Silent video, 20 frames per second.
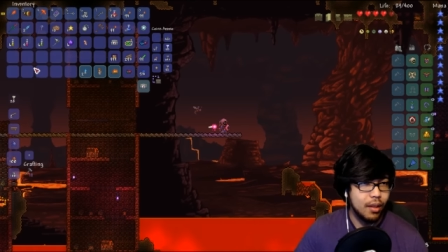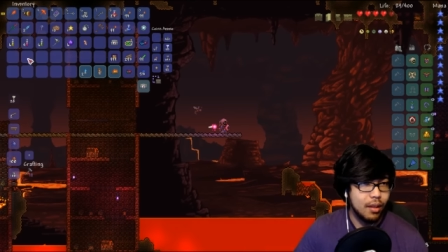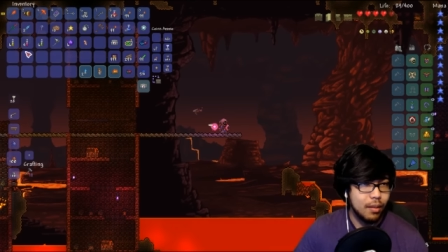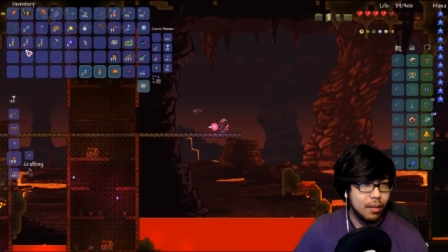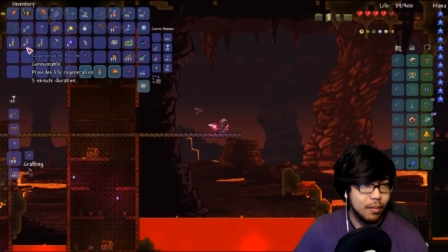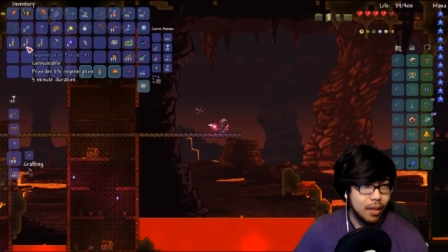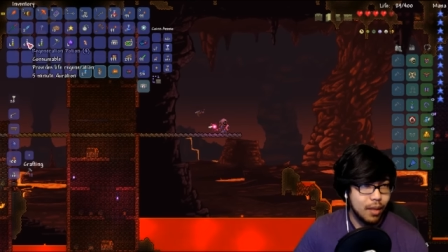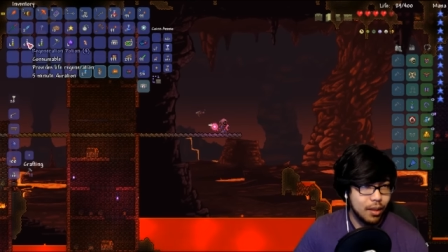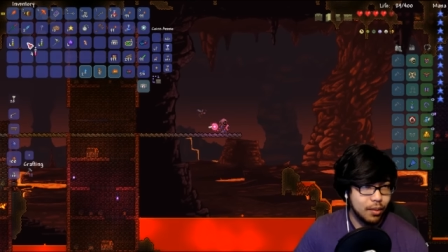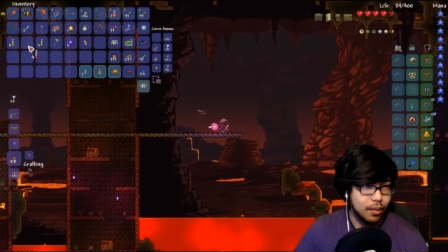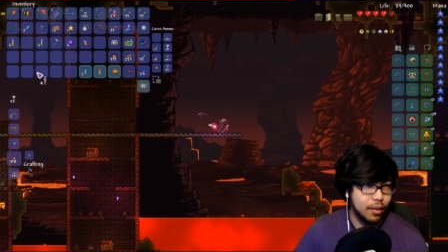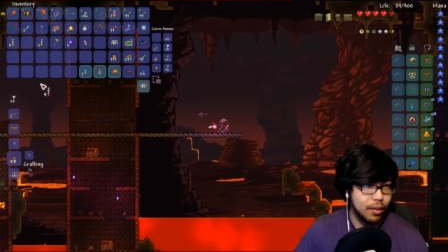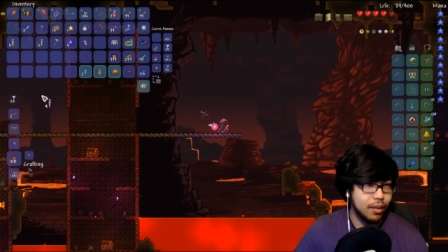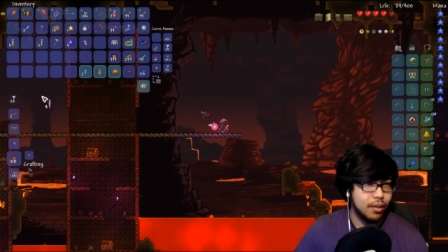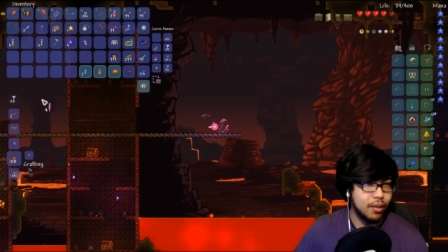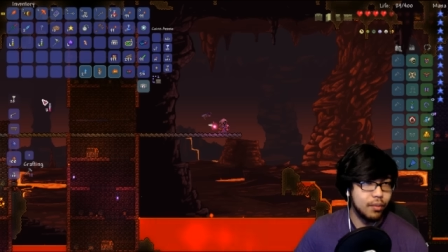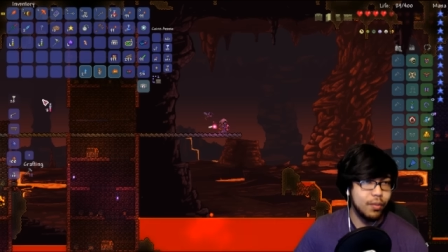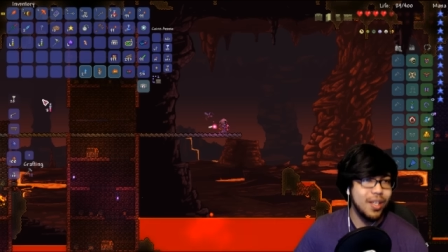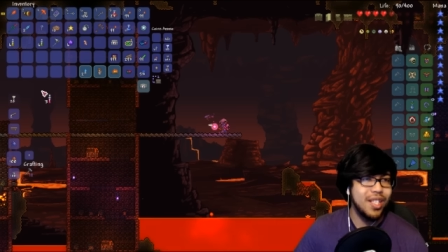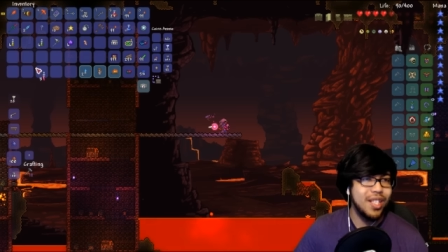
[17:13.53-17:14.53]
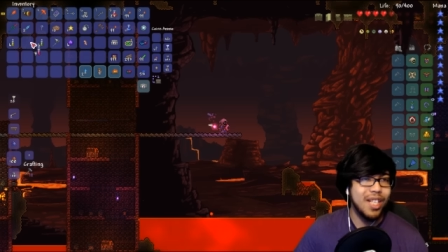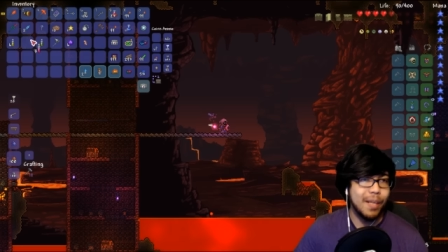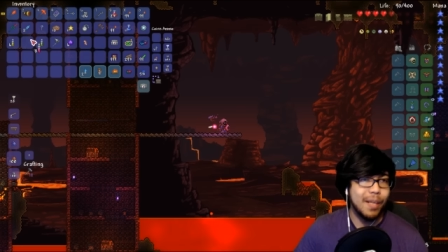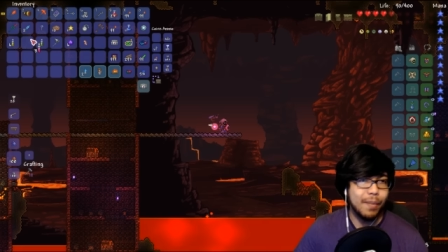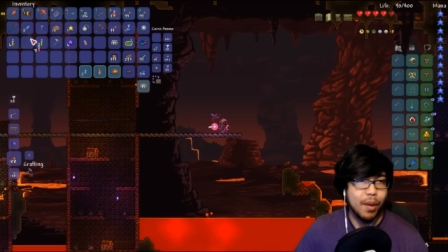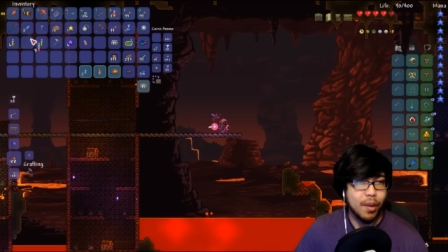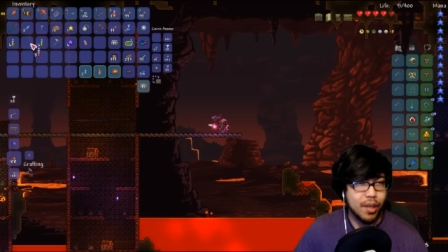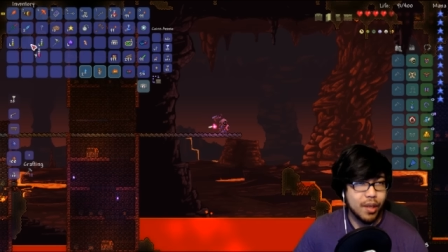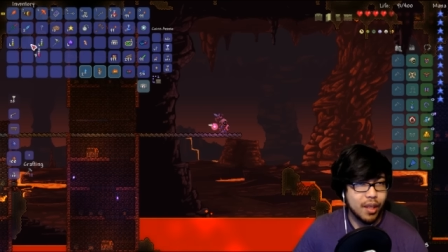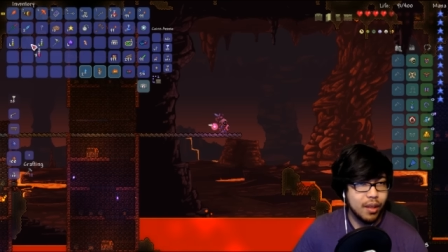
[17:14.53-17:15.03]
Might as well use a regen
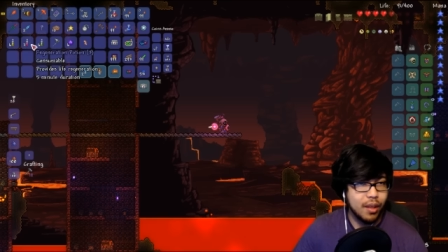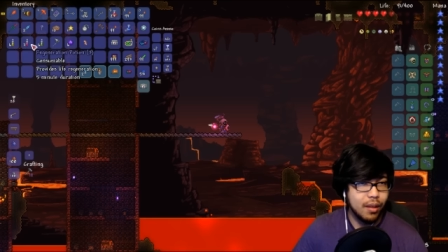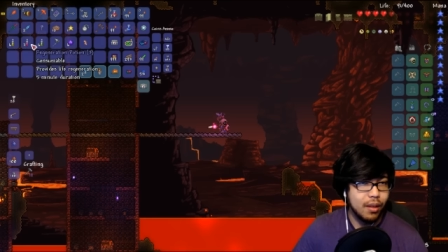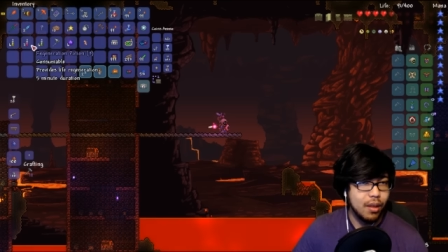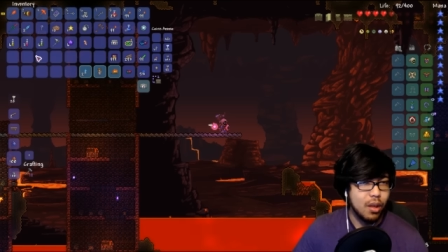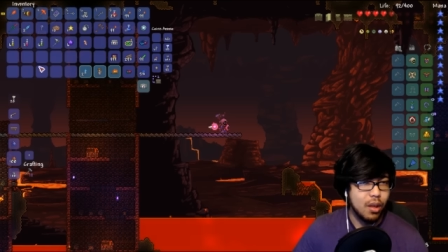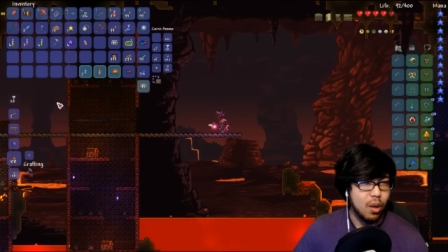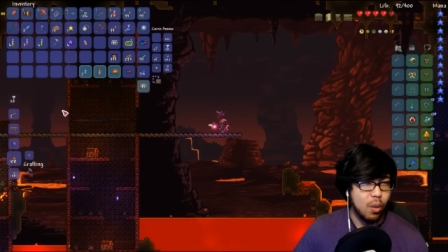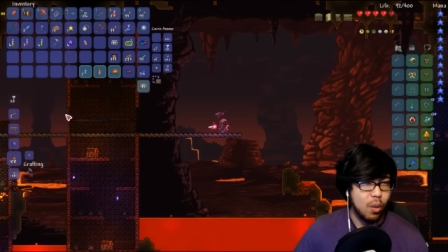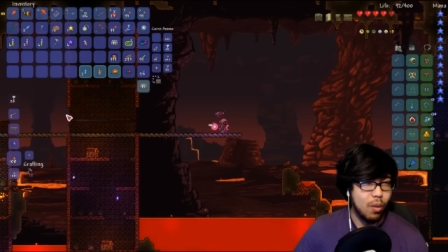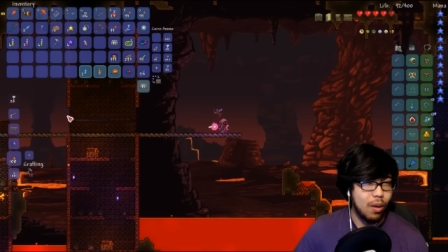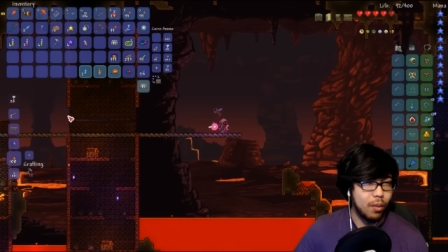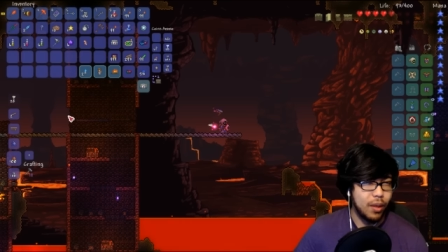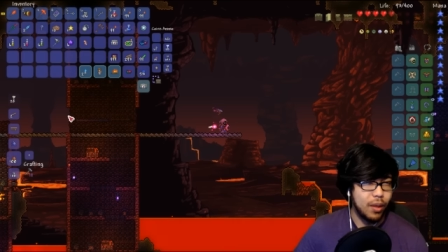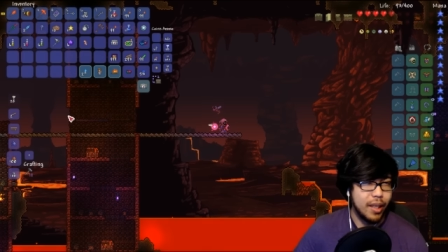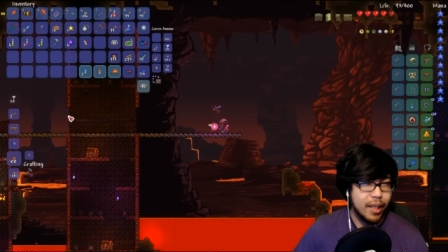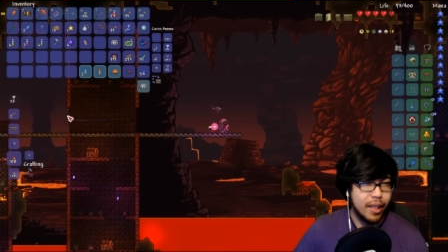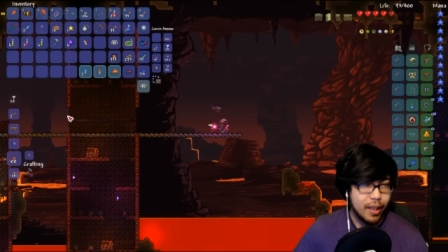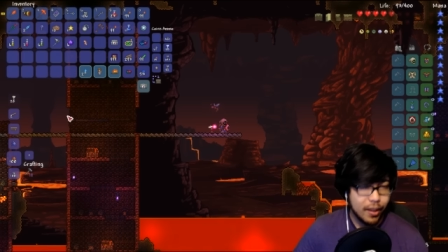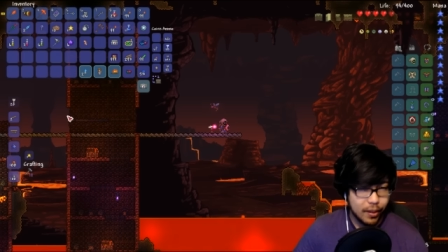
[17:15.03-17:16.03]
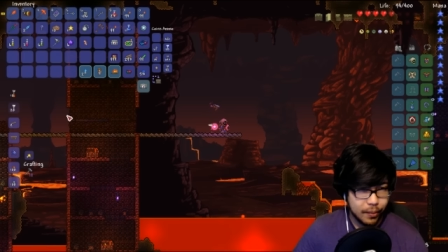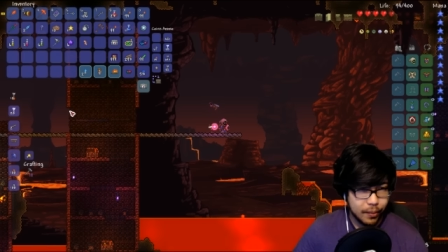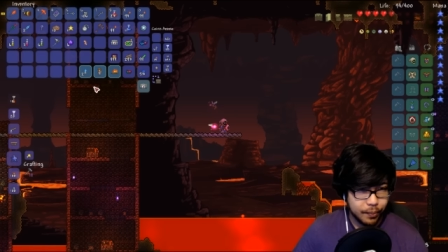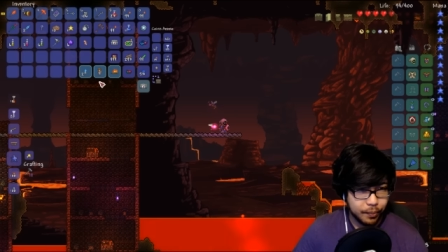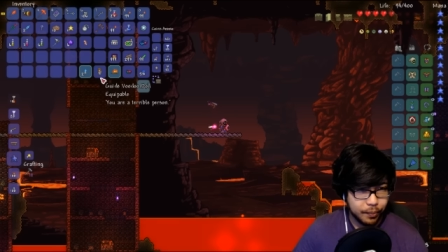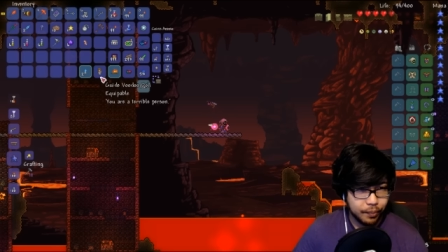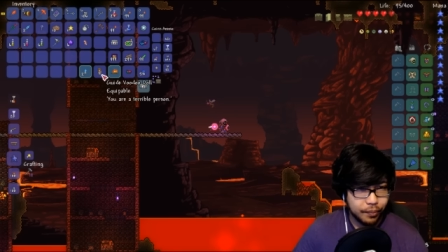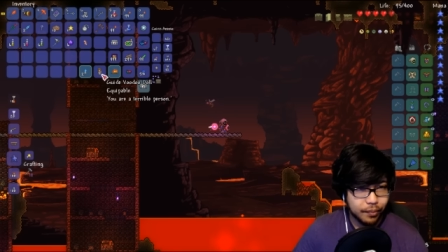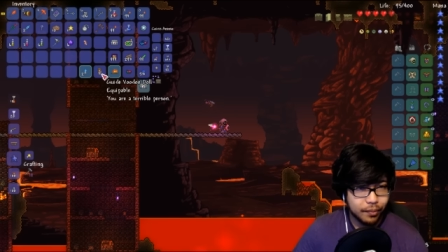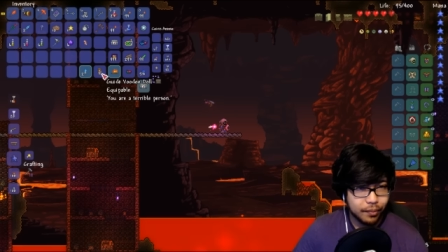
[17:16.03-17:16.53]
potion while we're here.
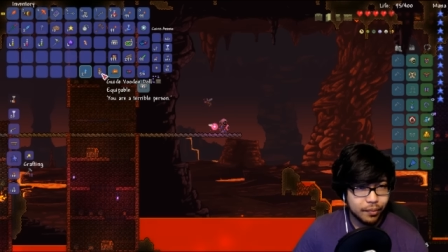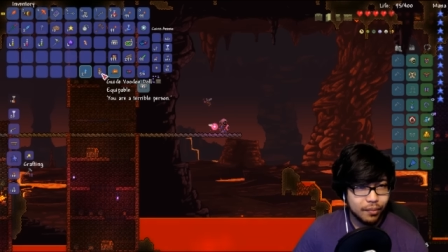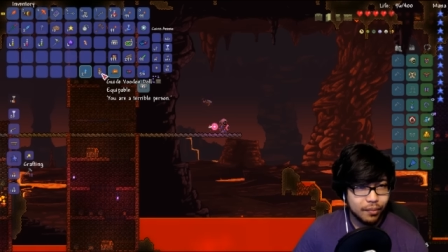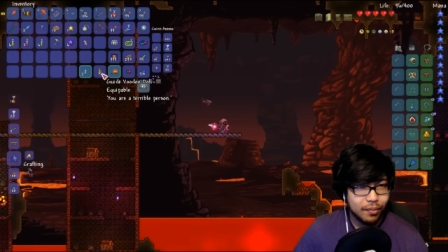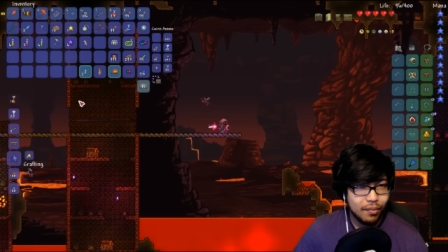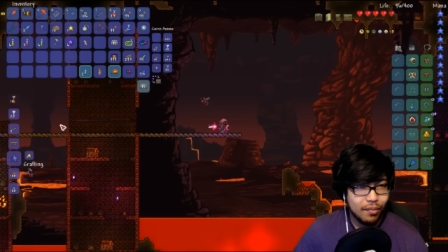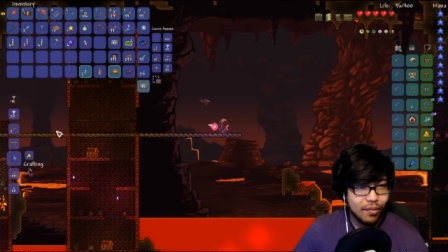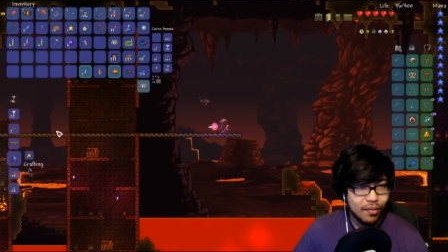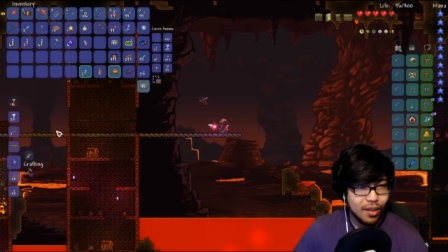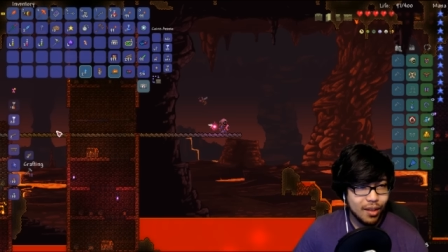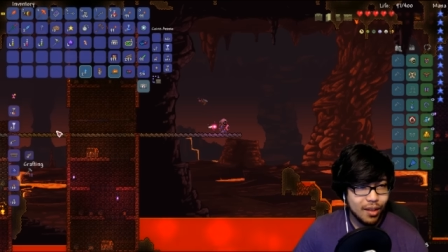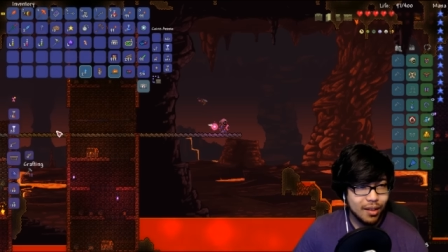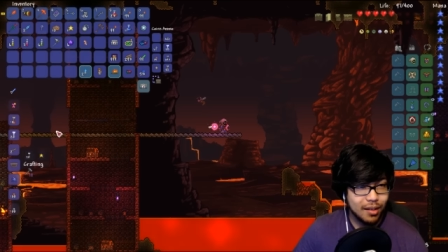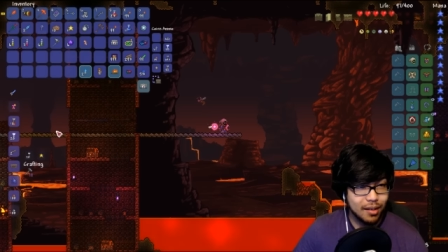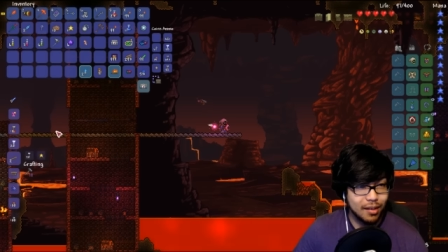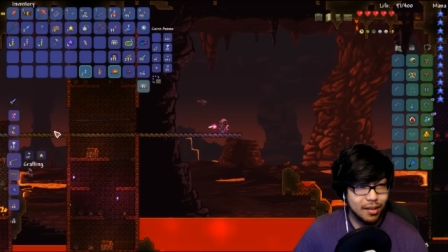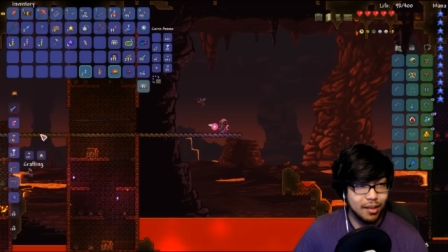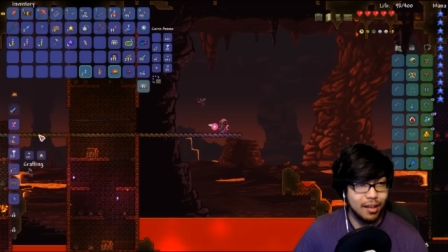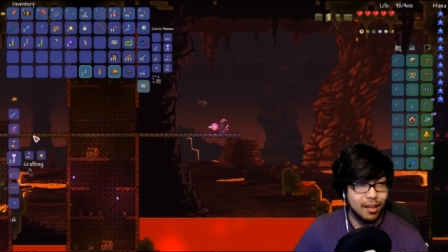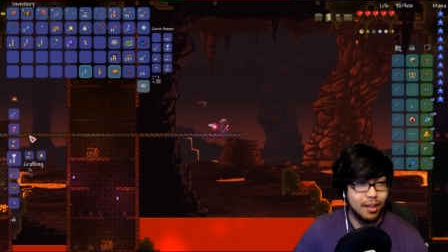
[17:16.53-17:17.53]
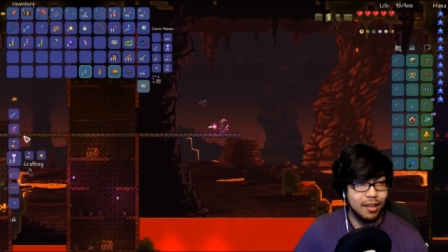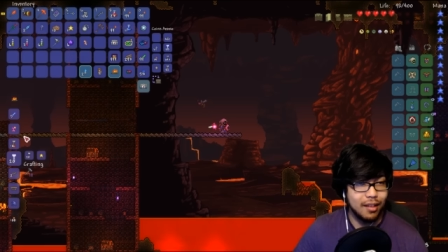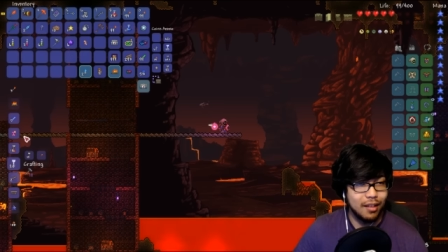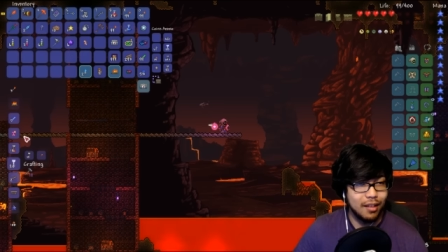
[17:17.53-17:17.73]
This is it.